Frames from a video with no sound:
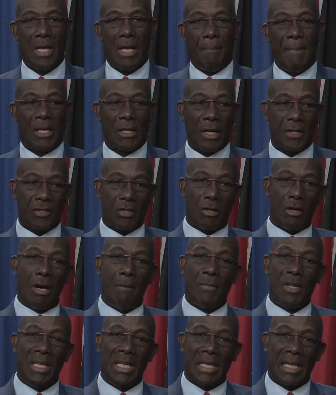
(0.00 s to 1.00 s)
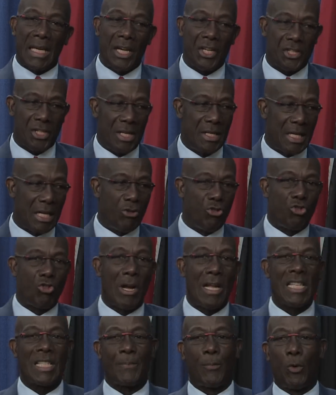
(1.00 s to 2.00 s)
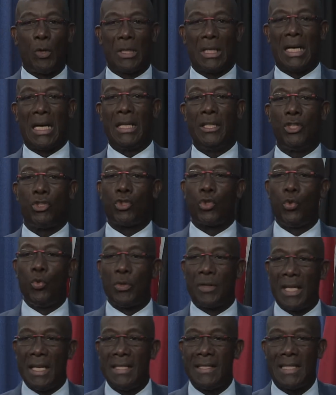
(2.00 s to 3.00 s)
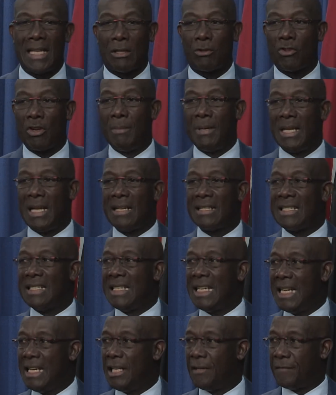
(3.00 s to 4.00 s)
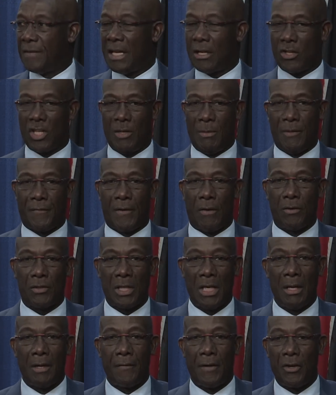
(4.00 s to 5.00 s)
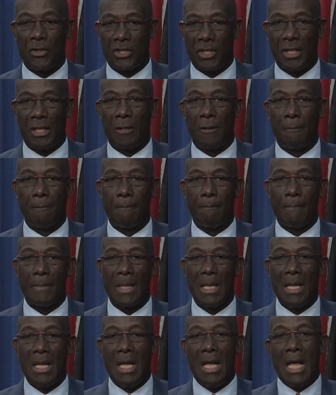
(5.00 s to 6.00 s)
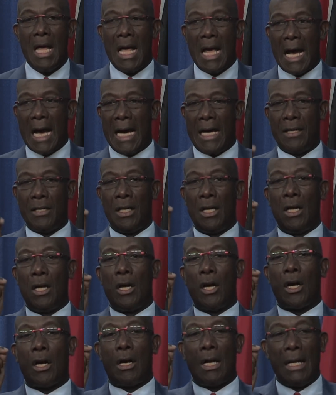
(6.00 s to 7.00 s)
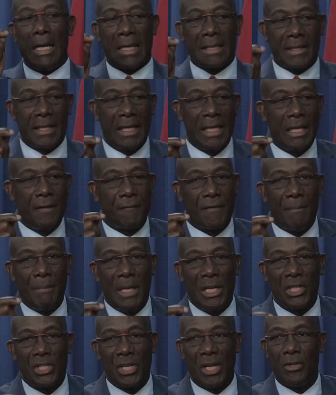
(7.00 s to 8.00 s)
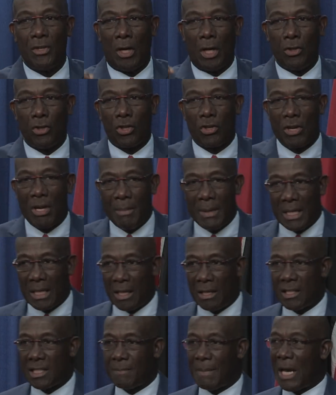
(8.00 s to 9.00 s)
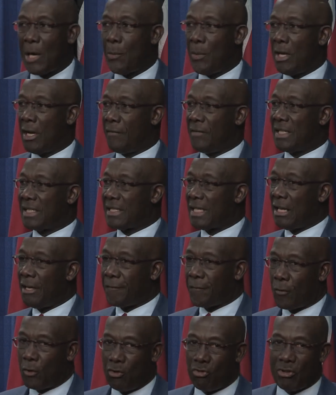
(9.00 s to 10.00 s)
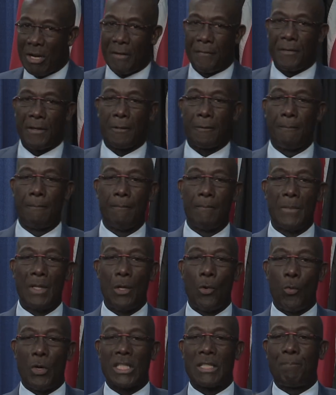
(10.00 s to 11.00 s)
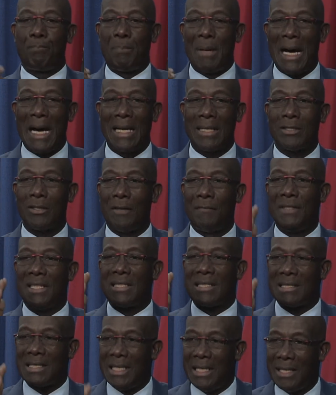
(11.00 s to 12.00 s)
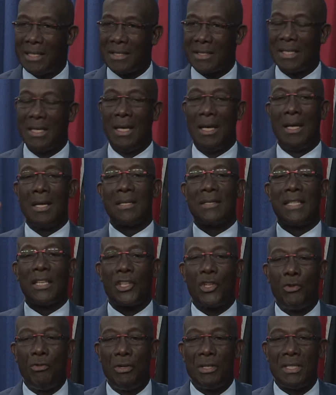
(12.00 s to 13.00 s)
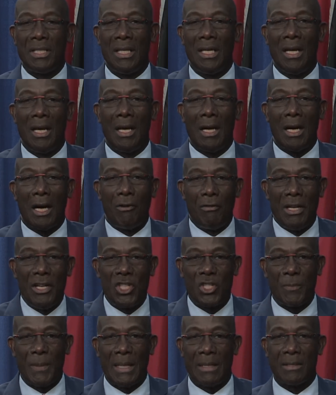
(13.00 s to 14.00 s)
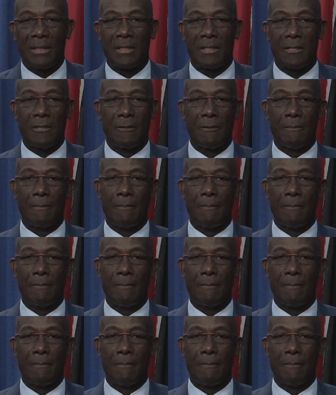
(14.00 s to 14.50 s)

Because communication and transport are the two things that criminals need if they're going to be functional. And collecting information on criminals by way of the cell phone traffic was part of the state's security arrangements.